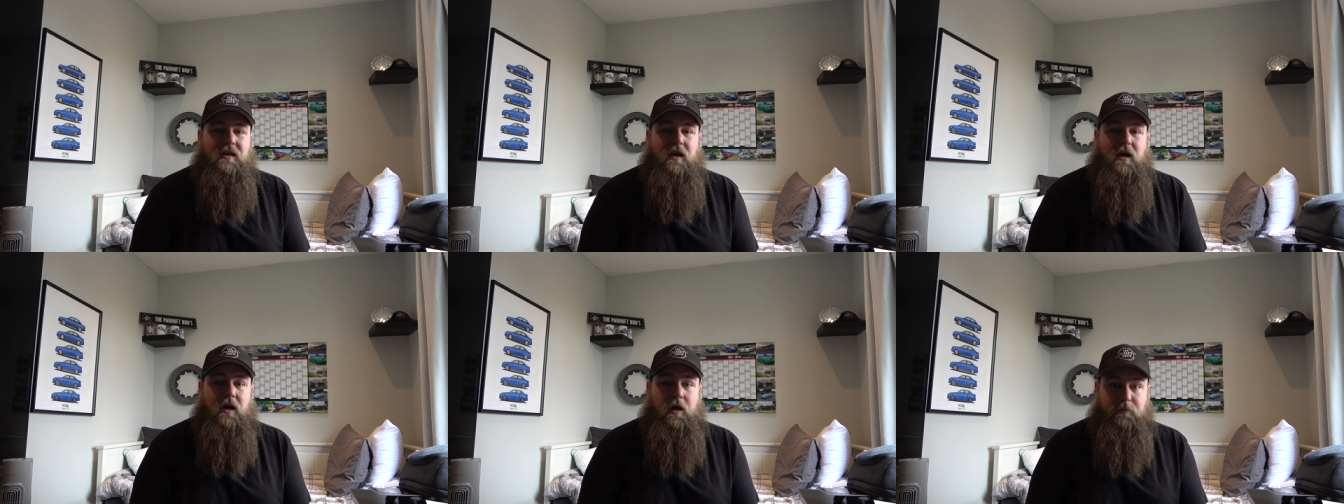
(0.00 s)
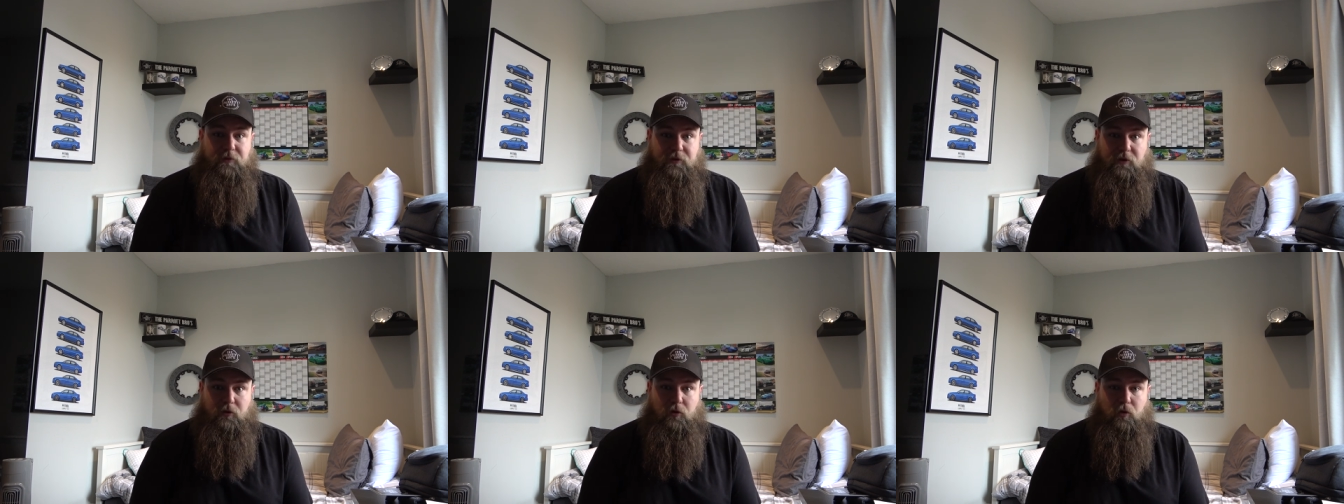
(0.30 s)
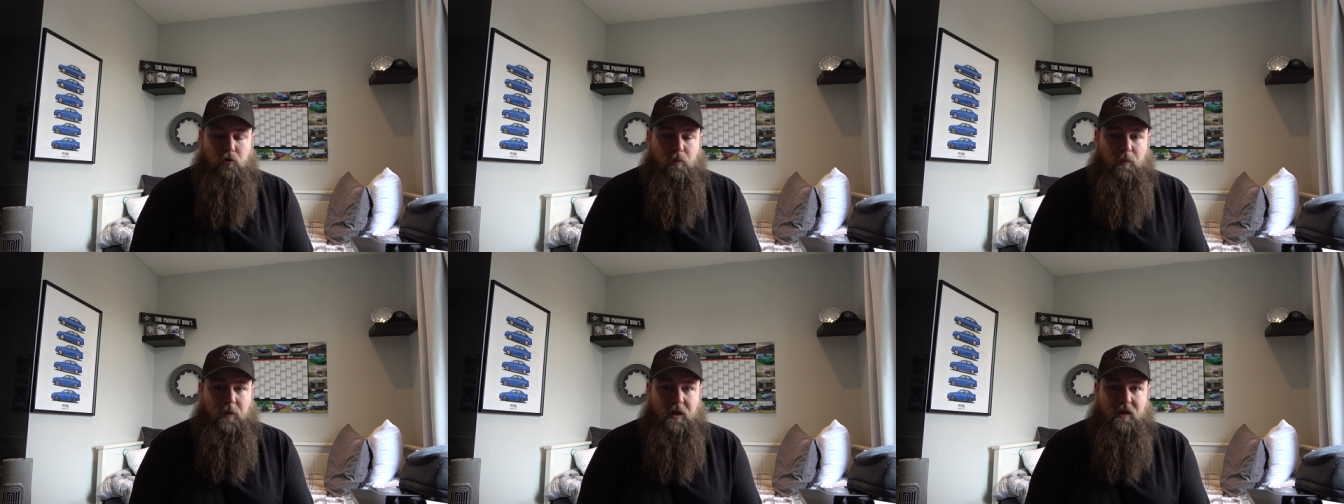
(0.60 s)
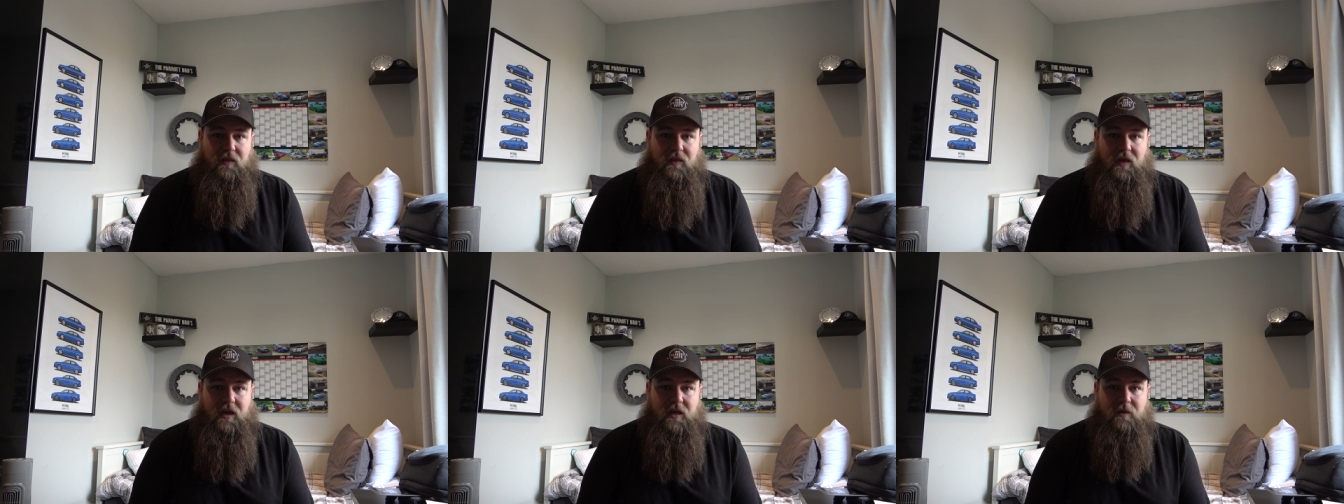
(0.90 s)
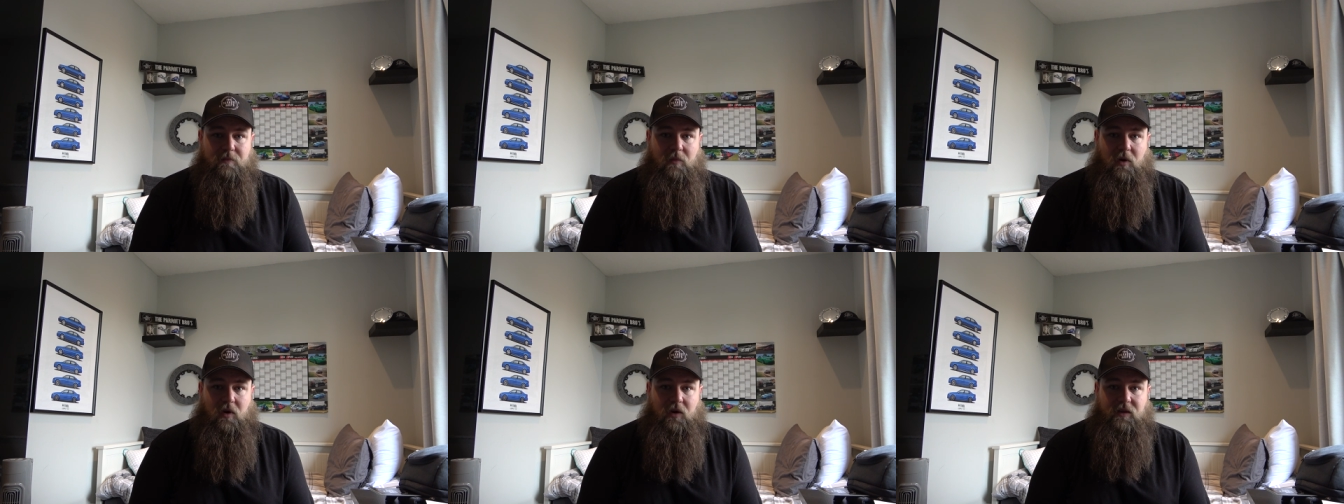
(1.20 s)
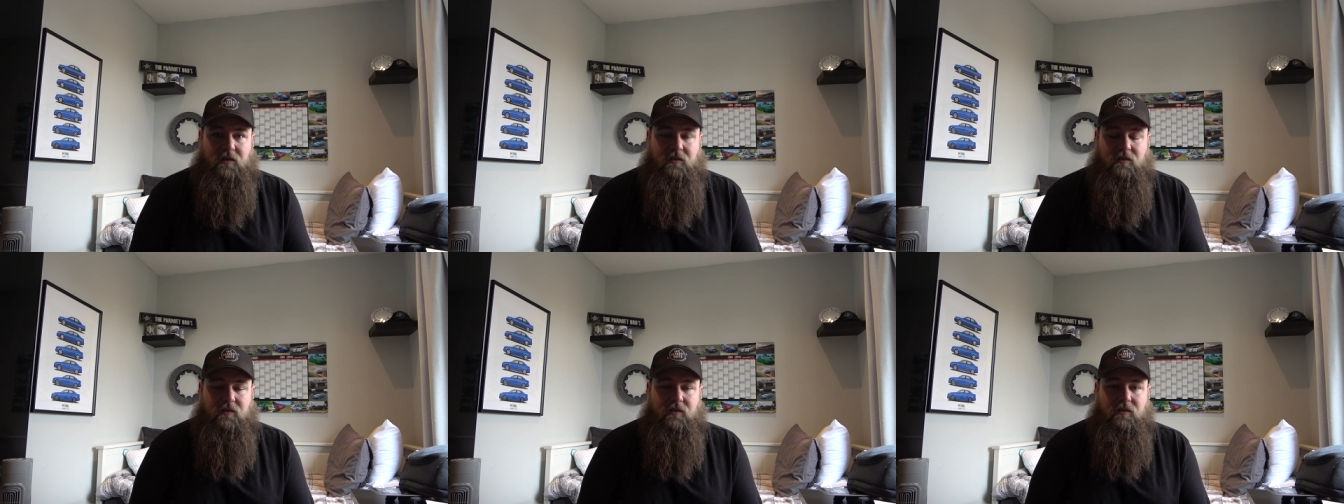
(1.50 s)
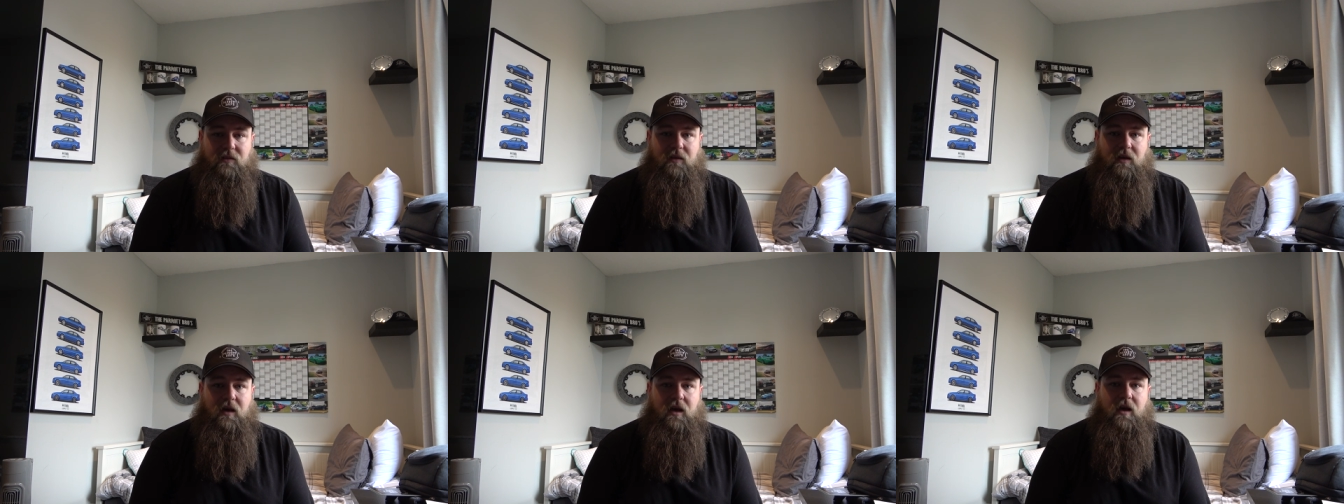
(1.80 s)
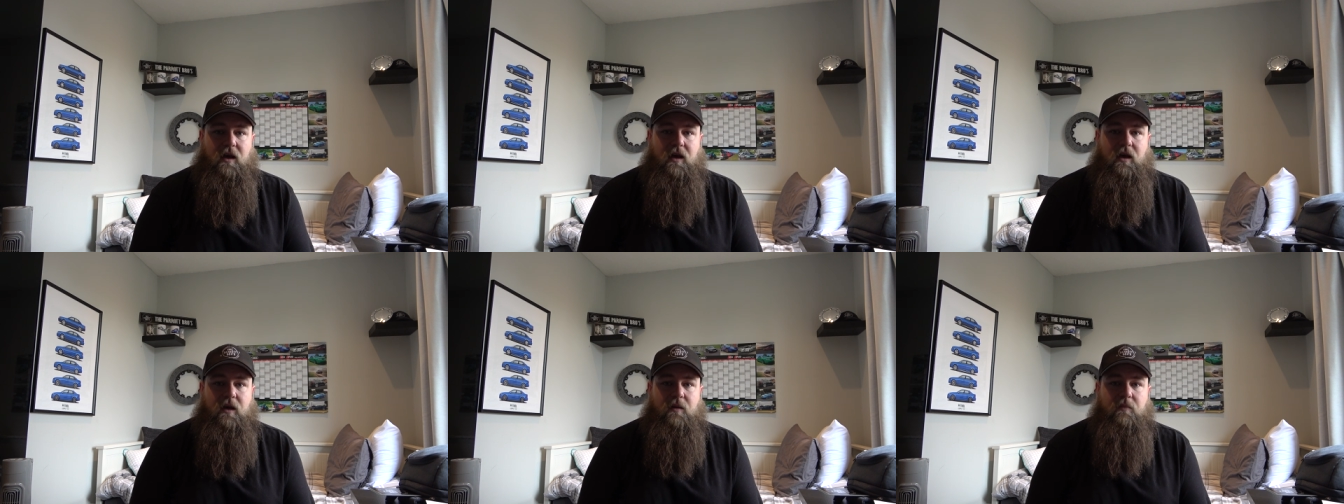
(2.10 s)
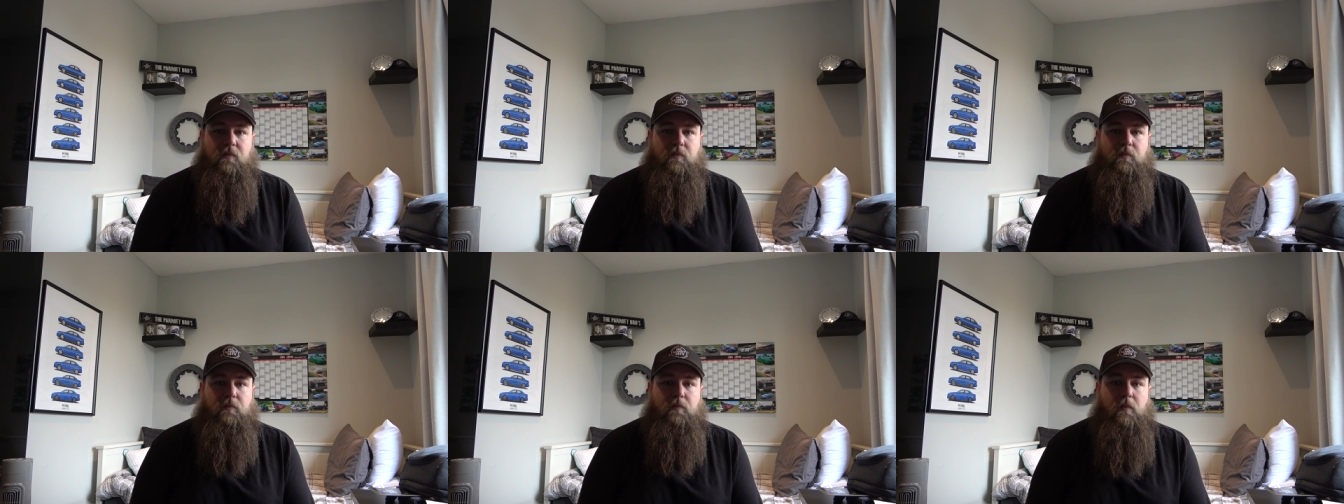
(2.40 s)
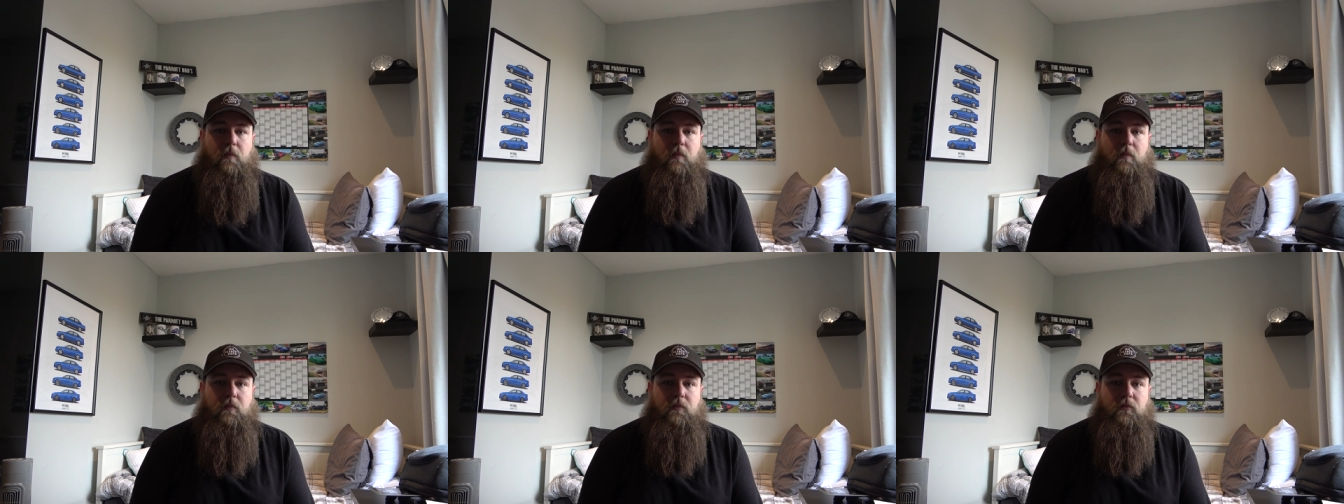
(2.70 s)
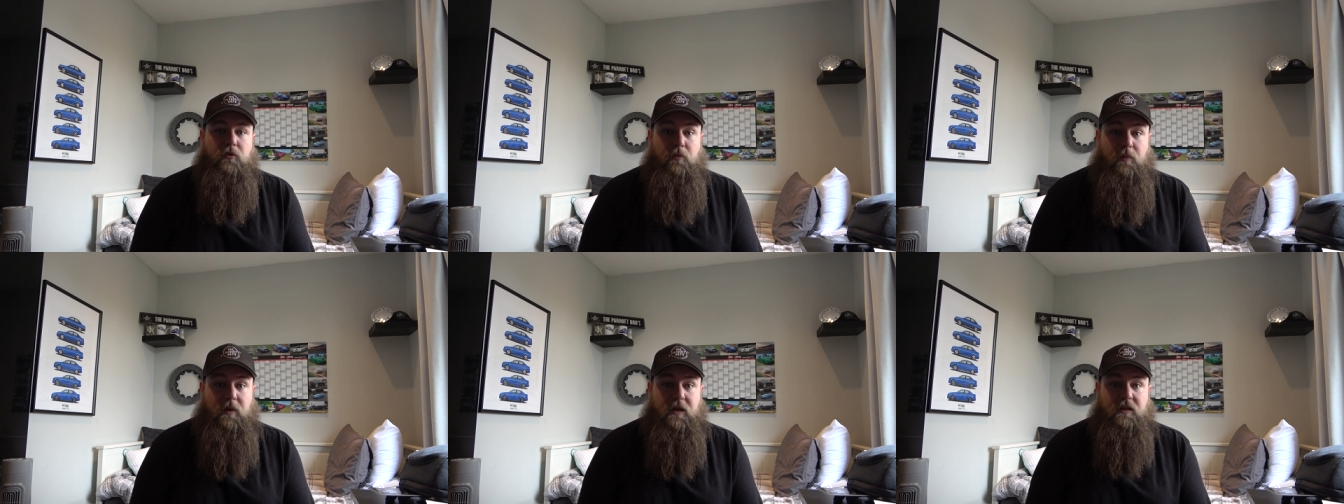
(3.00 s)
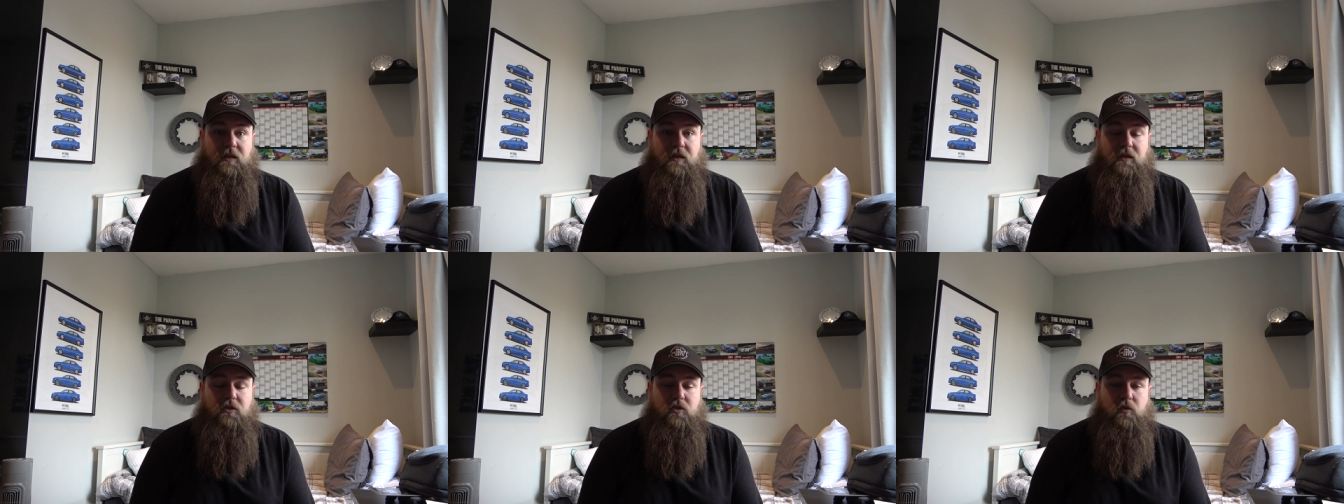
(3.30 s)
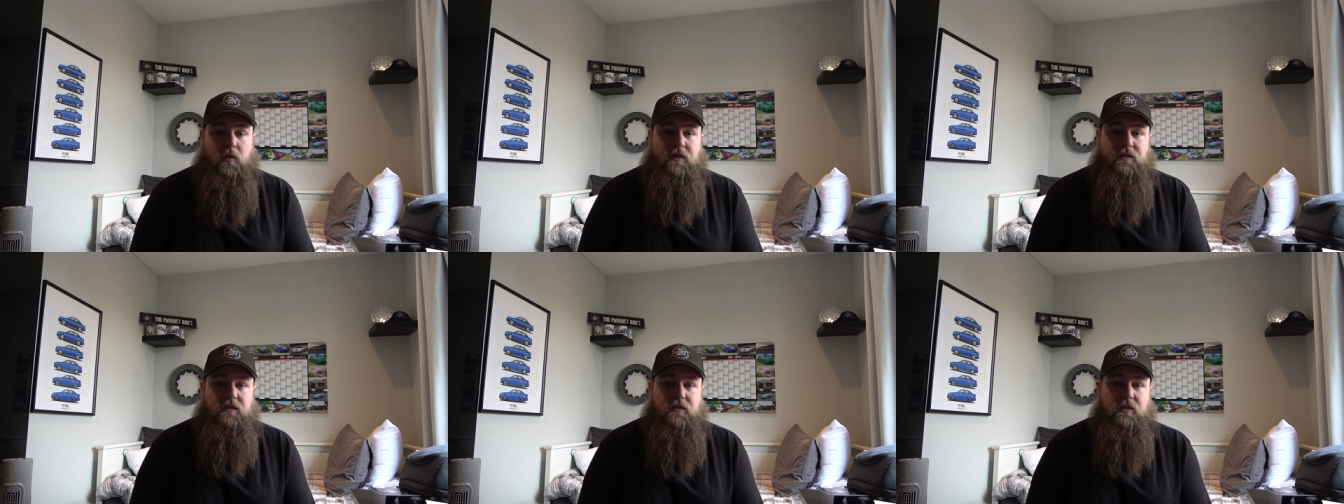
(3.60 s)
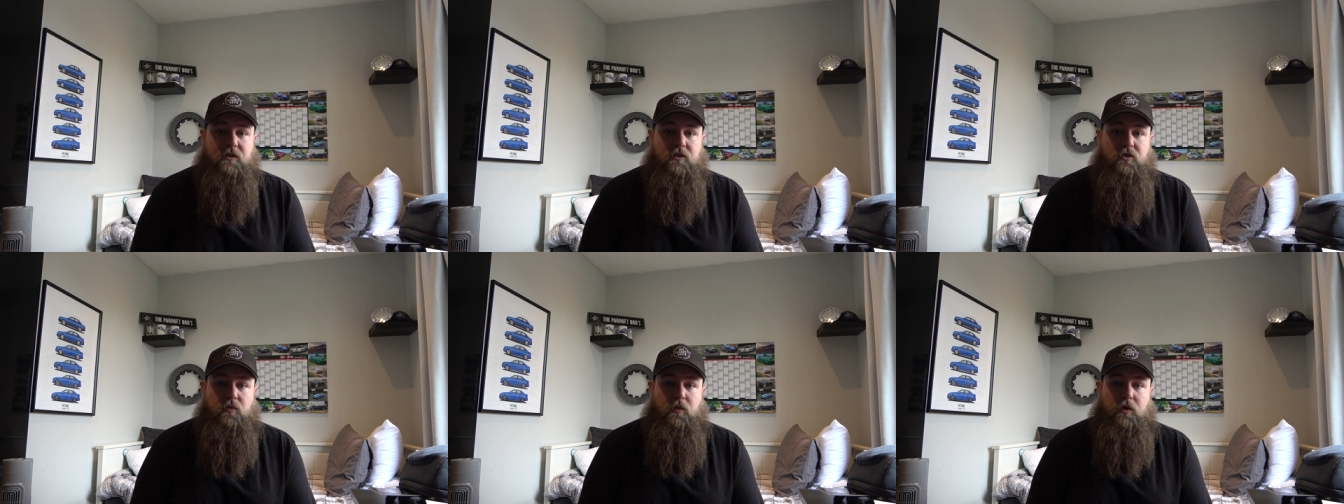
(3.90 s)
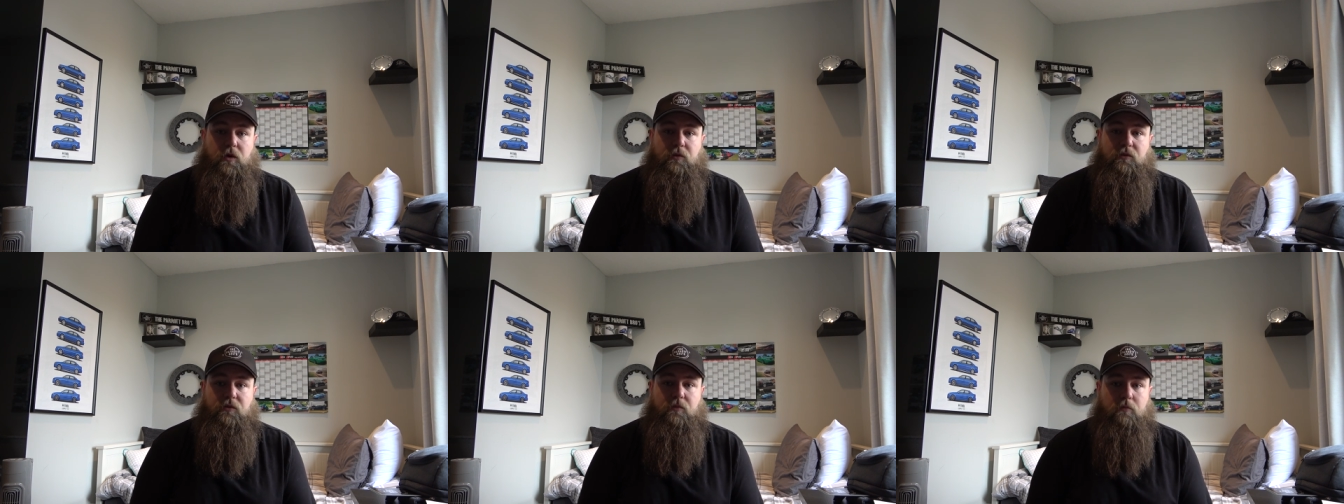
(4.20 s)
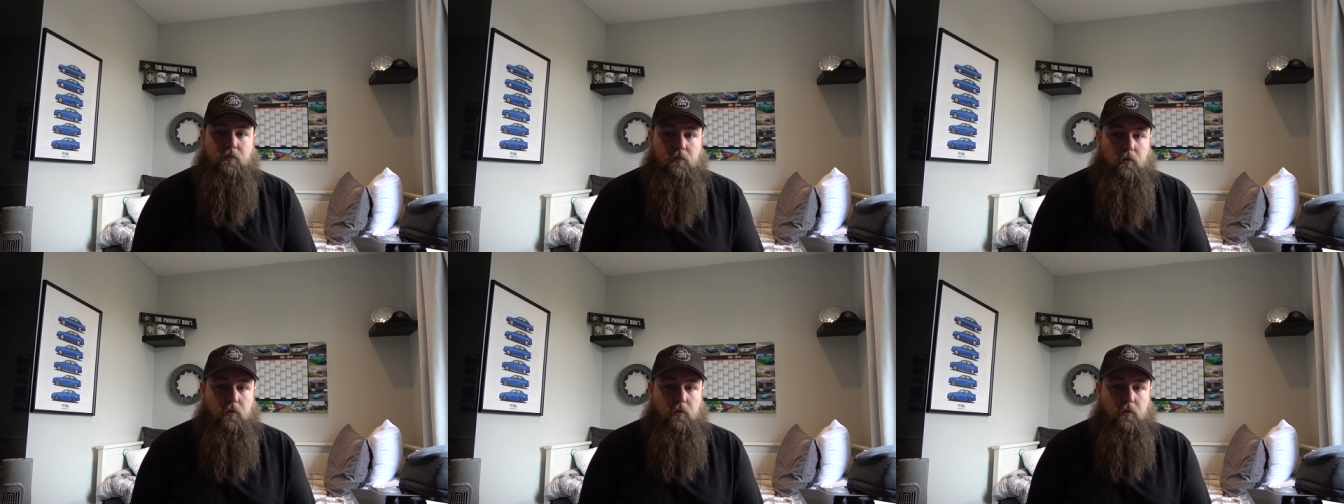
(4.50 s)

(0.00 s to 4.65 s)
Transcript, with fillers: Um, so do bear that in mind. Um, you may need 20 inch wheels.